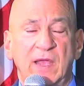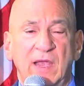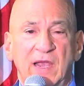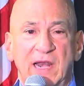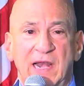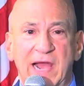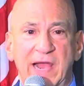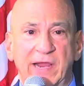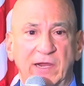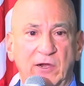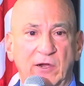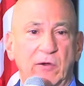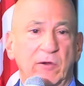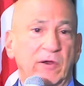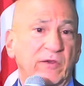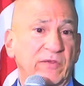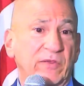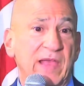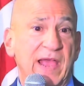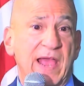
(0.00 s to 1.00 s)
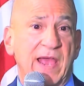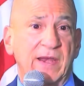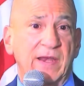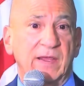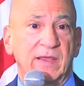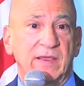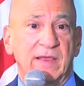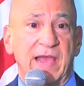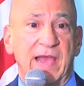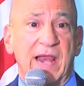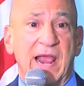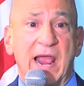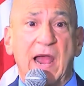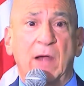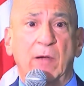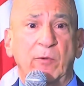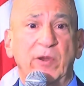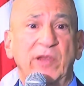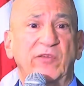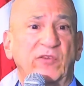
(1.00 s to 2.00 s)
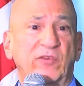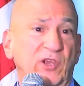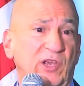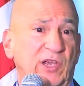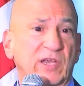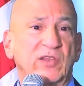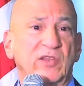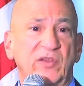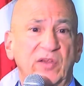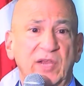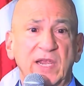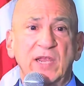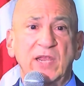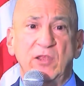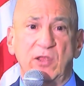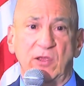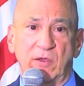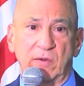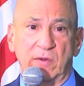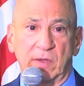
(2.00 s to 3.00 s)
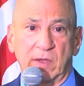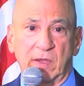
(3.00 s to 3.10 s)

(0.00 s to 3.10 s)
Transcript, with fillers: and I encourage that, that outreach to continue.